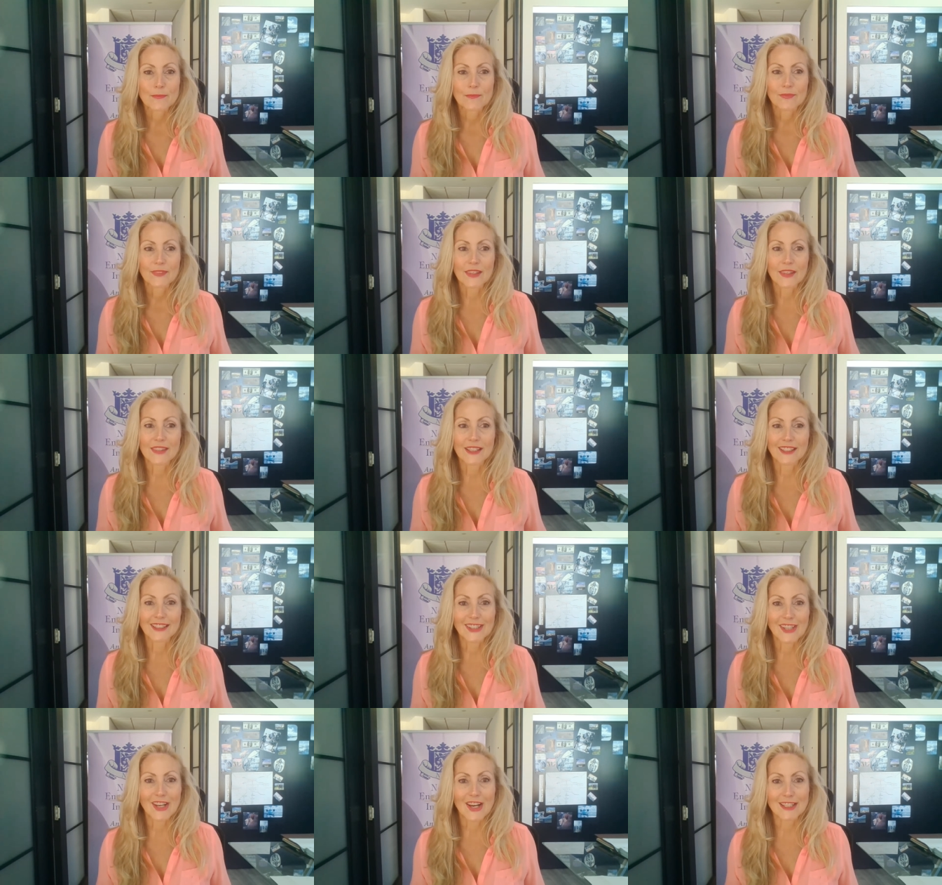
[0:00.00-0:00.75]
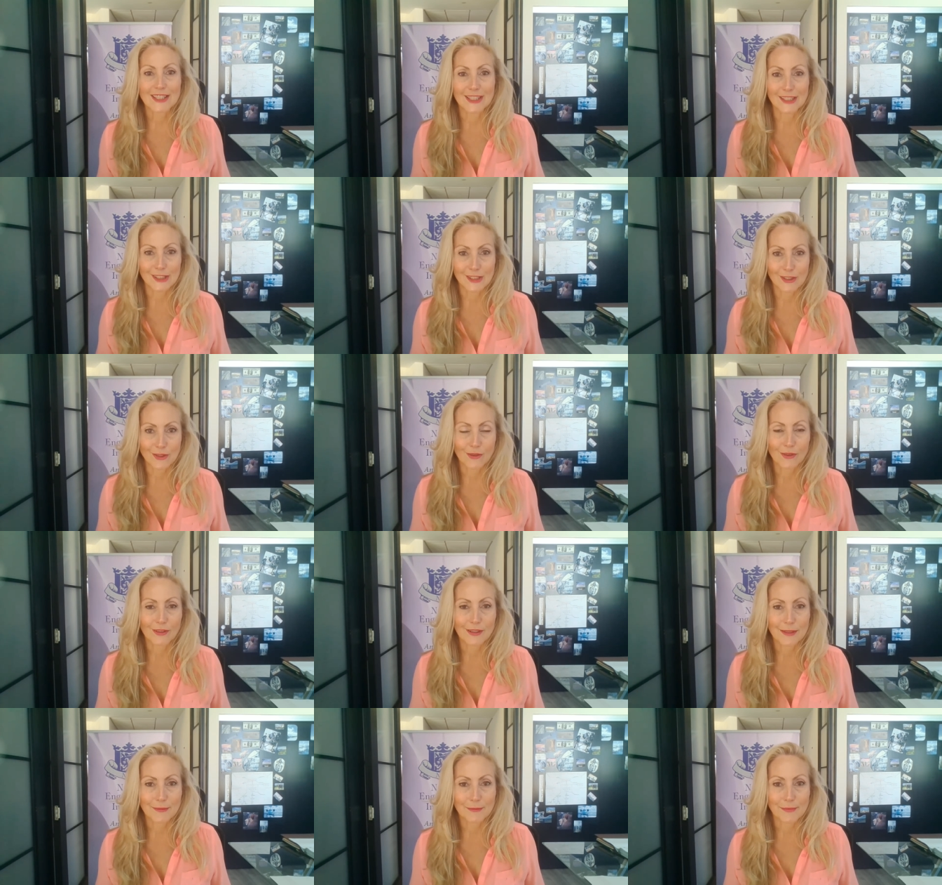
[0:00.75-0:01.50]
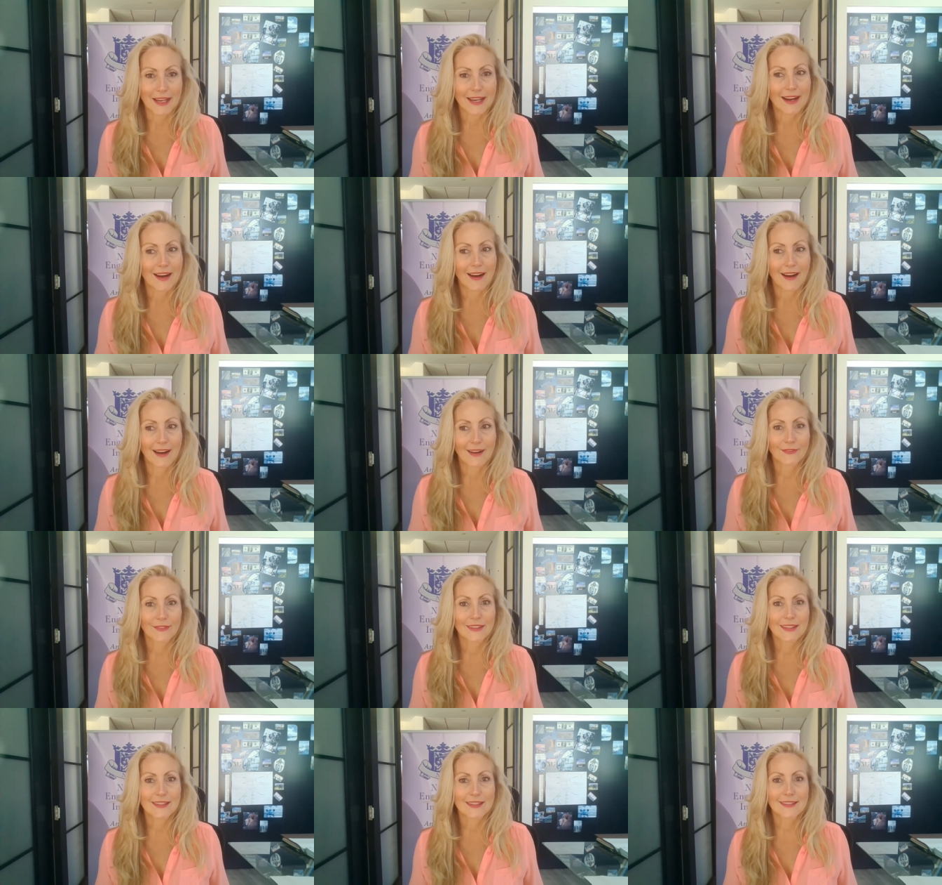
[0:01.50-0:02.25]
the closet door in my
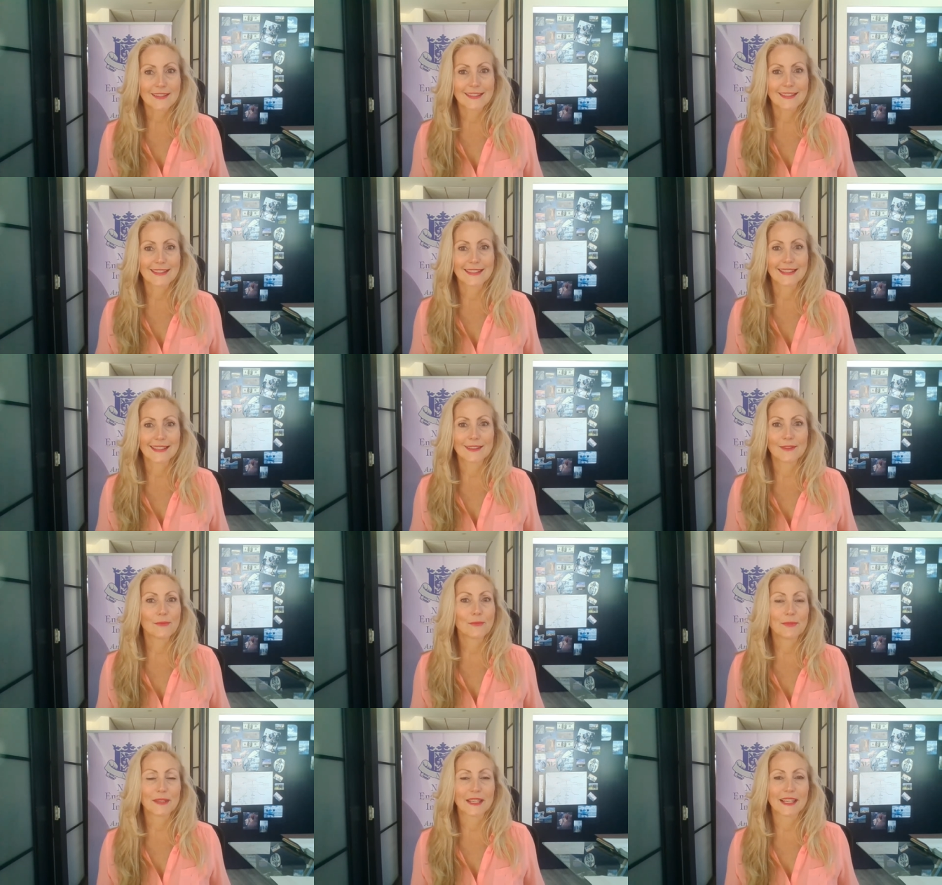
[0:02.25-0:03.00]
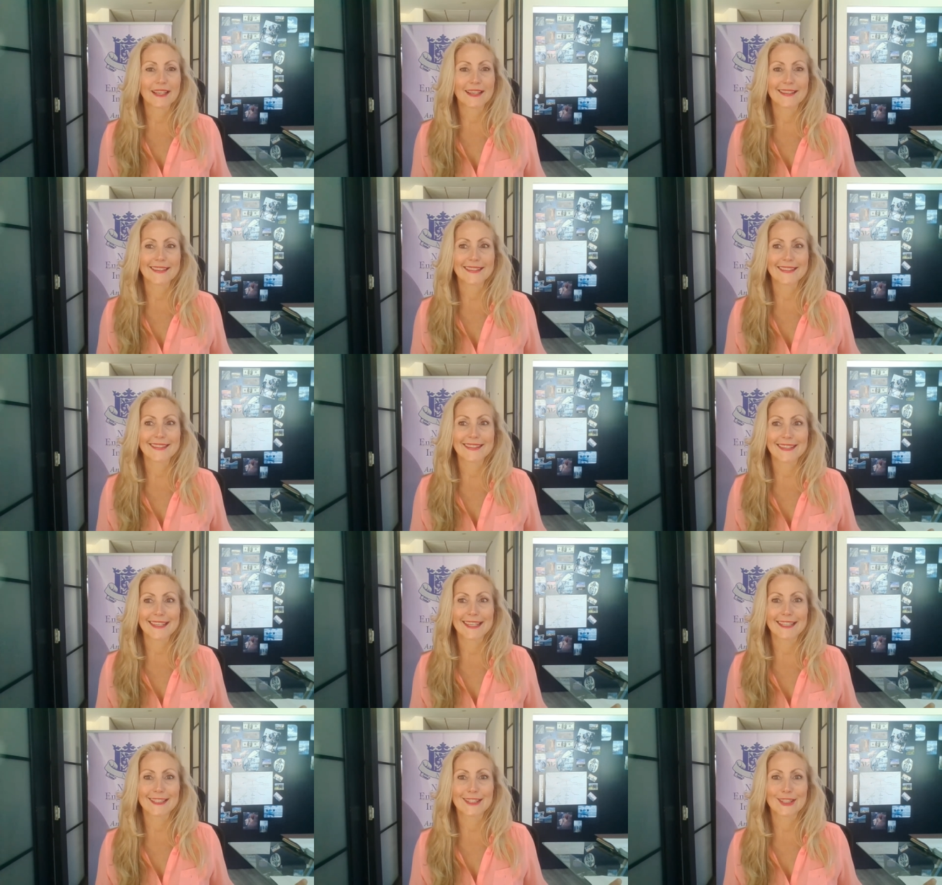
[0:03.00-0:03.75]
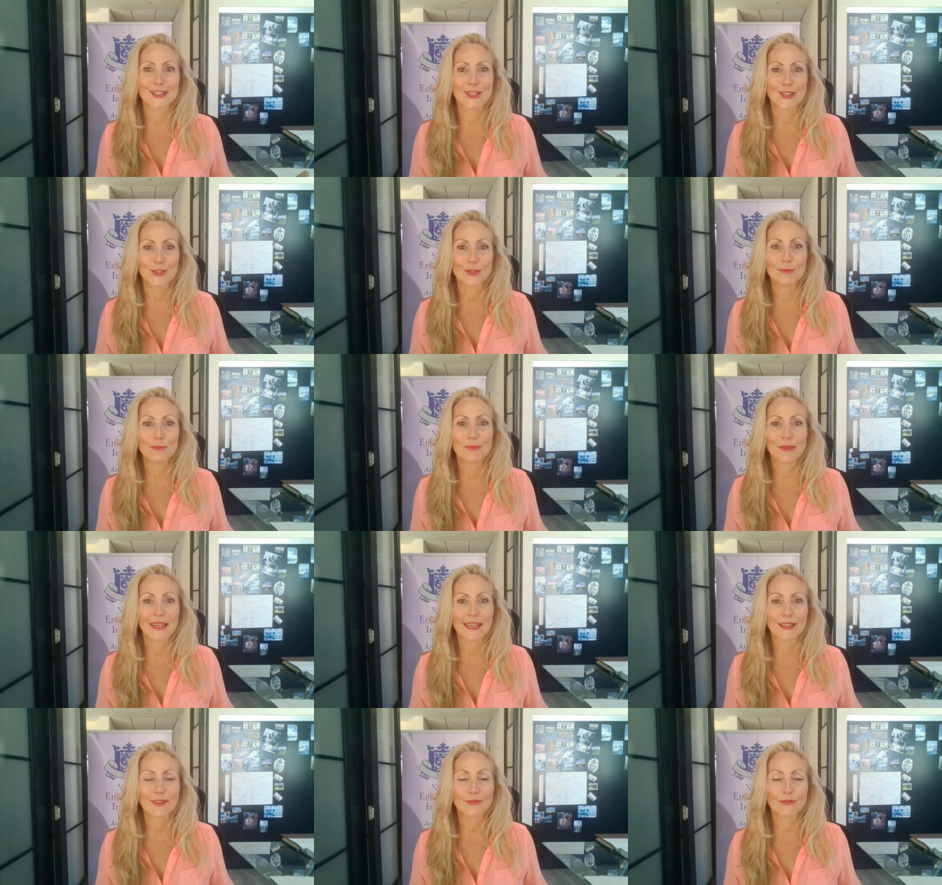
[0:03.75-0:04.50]
office because it's too
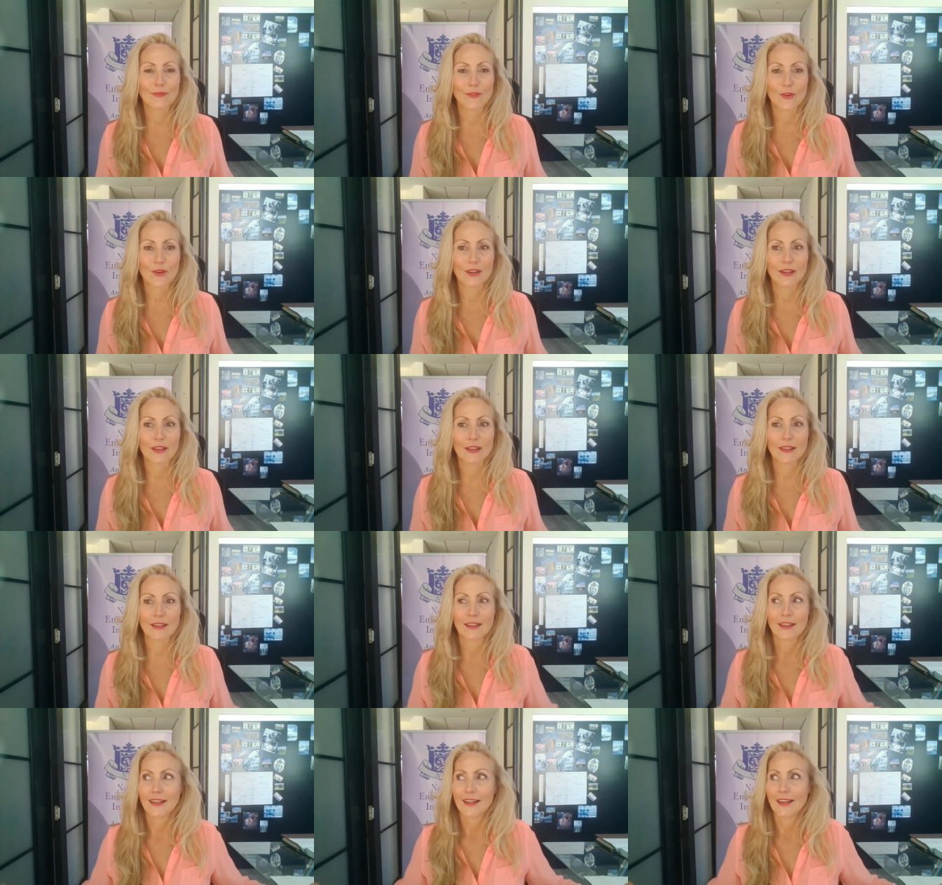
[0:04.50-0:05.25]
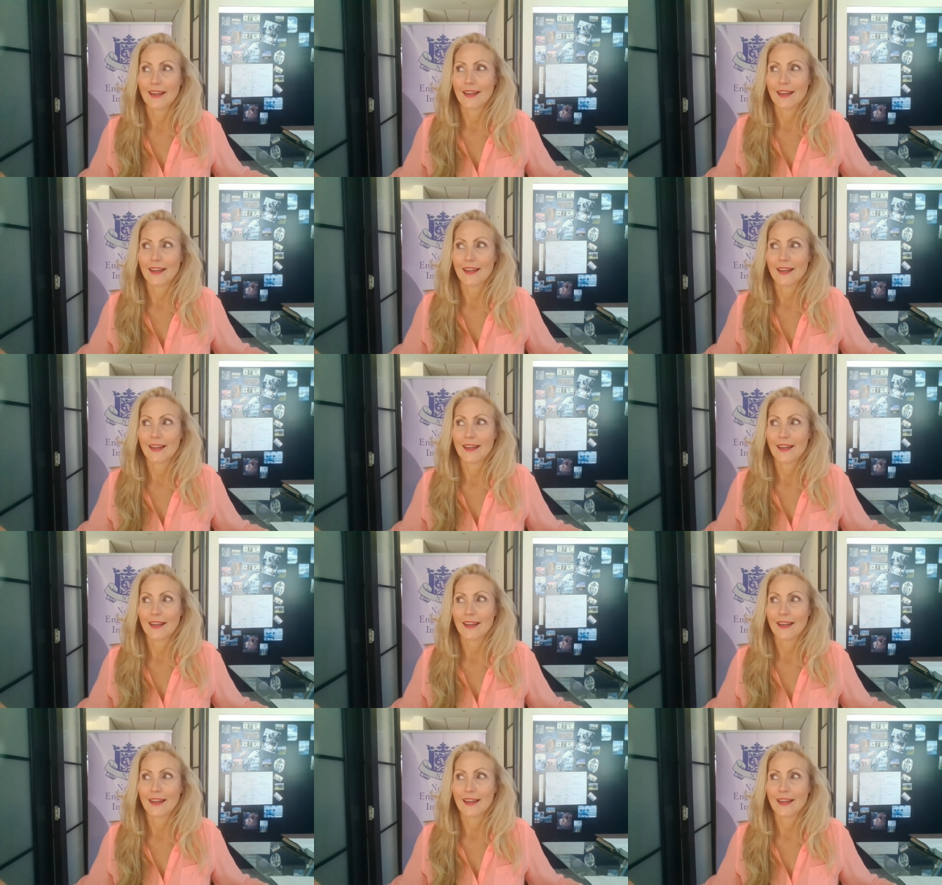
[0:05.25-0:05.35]
big for